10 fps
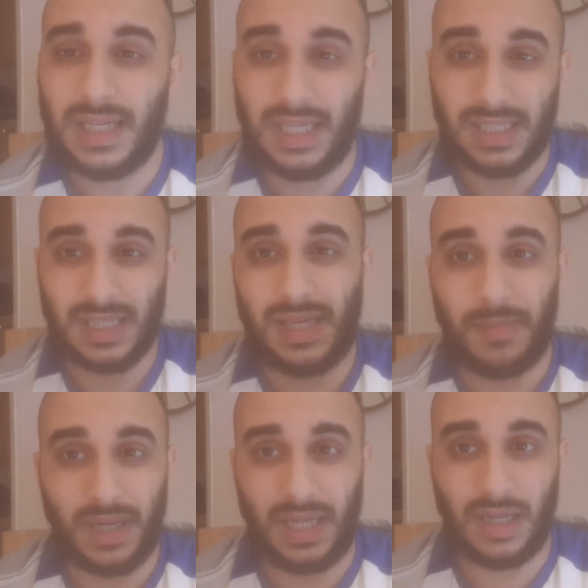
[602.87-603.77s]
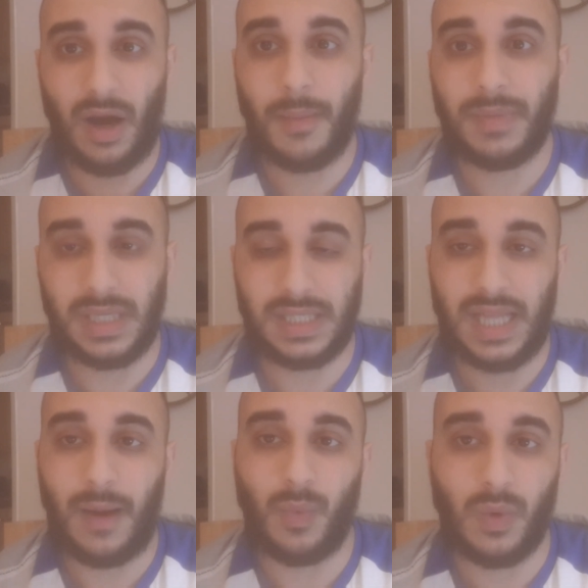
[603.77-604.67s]
These are typically the companies
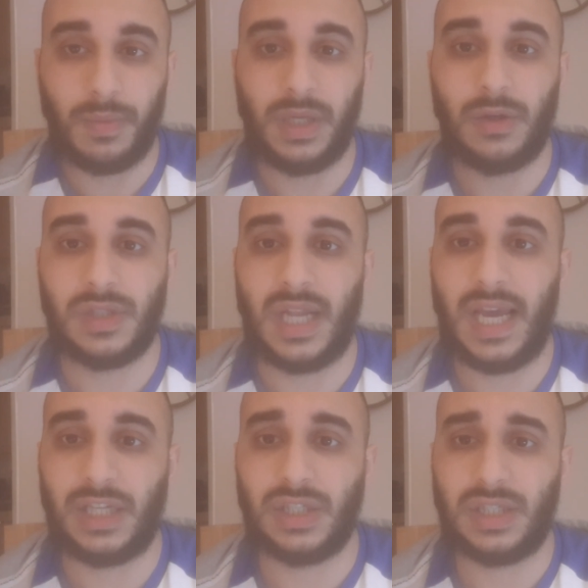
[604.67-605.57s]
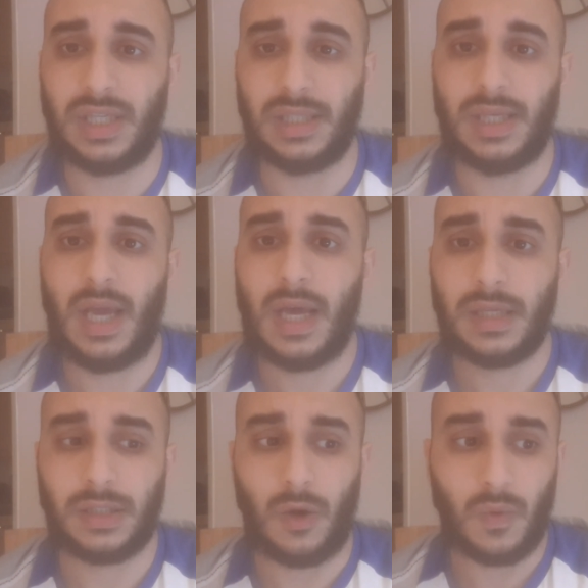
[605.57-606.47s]
that will be using agencies.
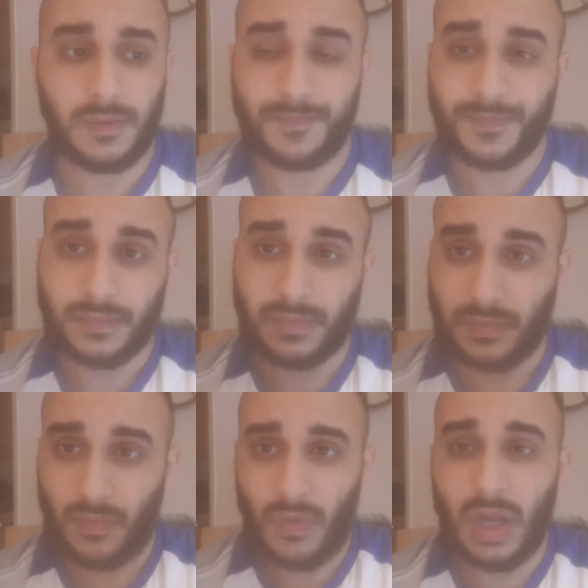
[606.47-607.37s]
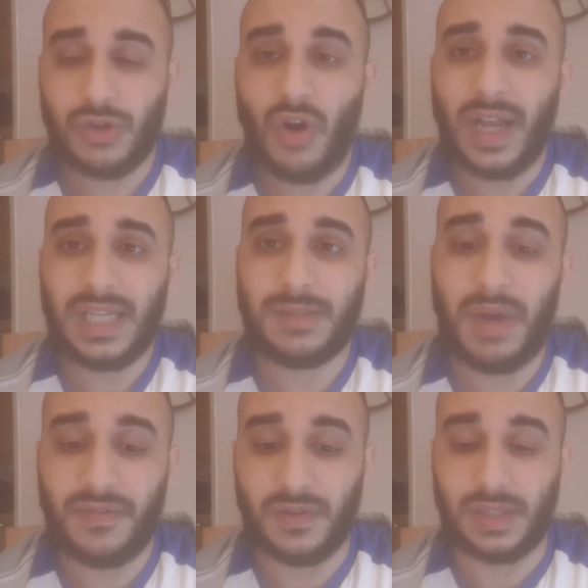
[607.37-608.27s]
So try these
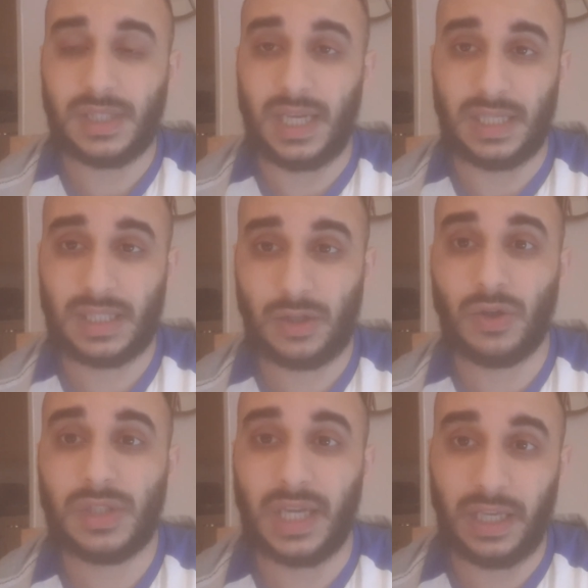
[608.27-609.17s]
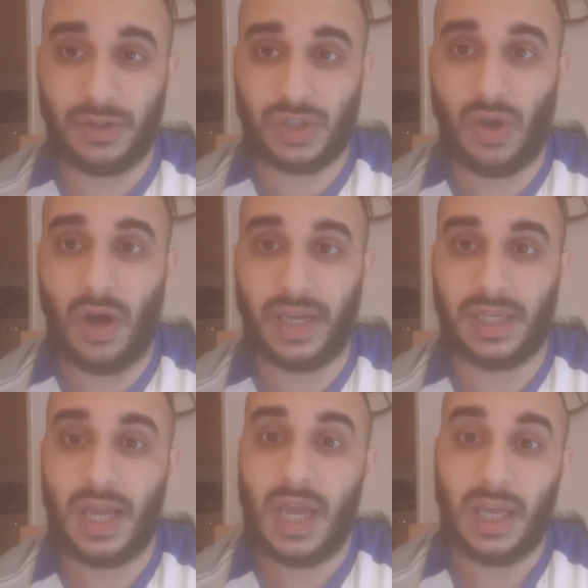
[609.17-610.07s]
methods. It's good to get you
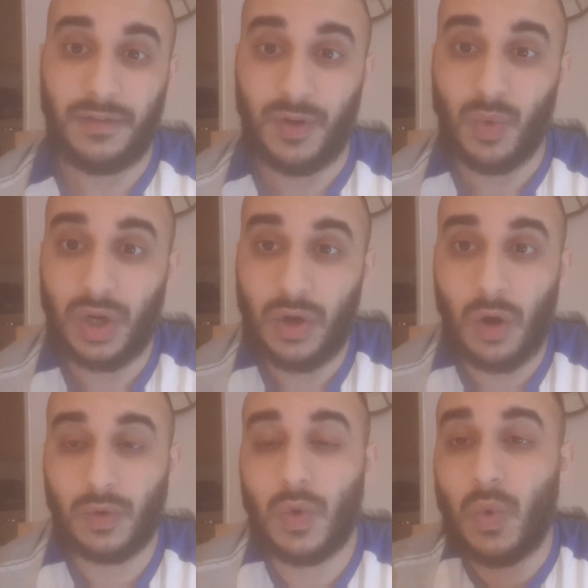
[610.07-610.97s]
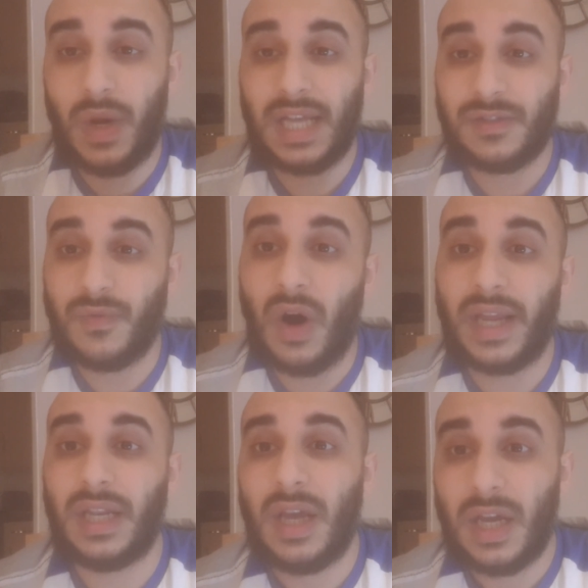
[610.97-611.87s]
started. If you want a cold call, that's
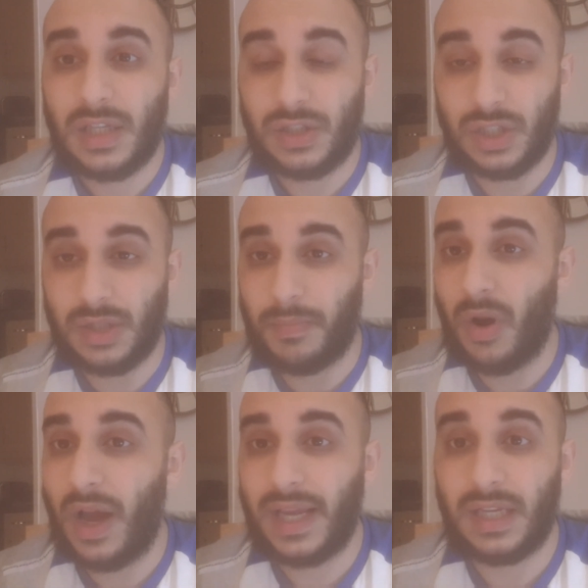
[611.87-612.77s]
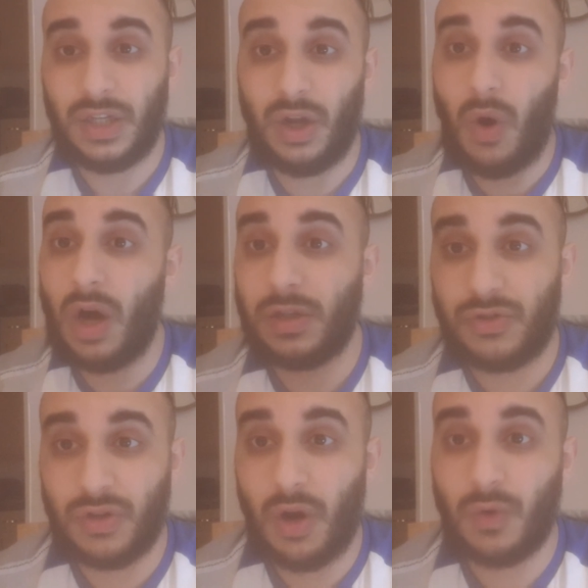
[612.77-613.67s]
fine. Just apply, you know,
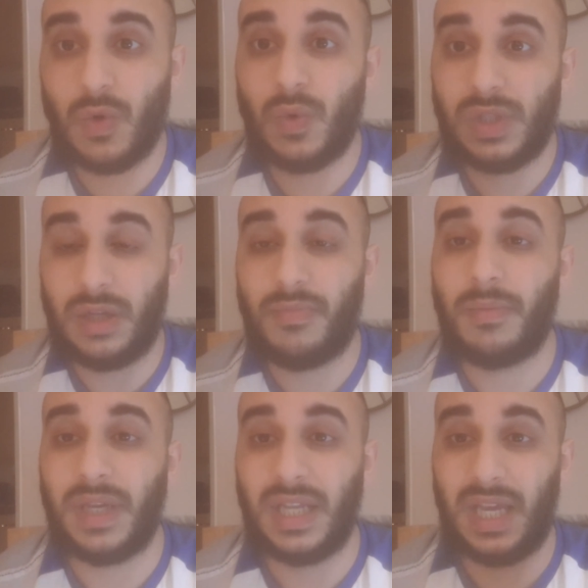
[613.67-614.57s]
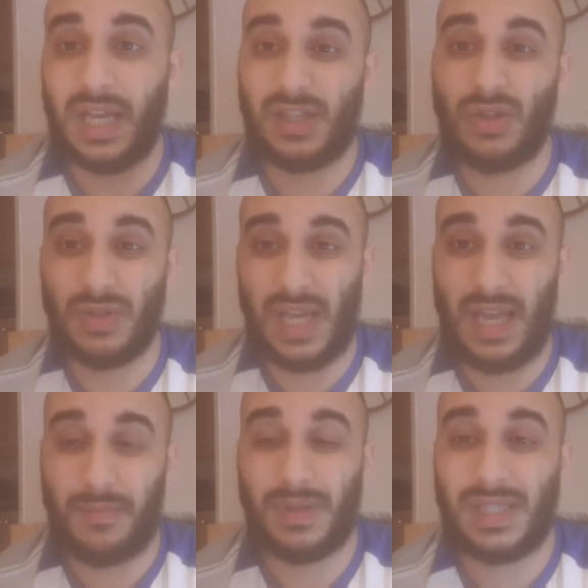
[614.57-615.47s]
100 cold calls and you're probably going to get a 2 to
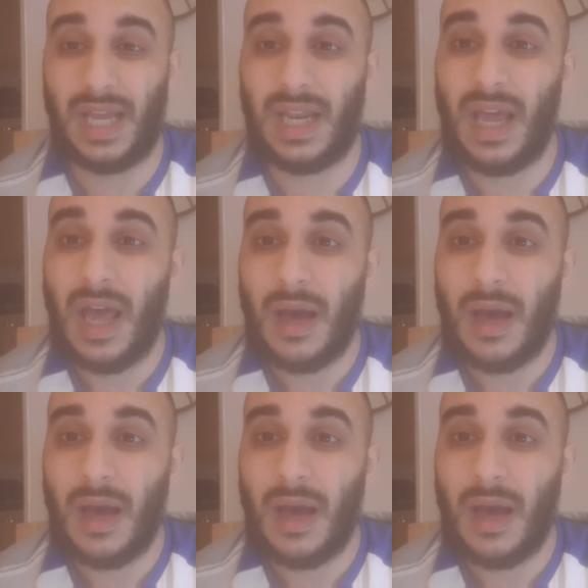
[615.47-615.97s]
8%.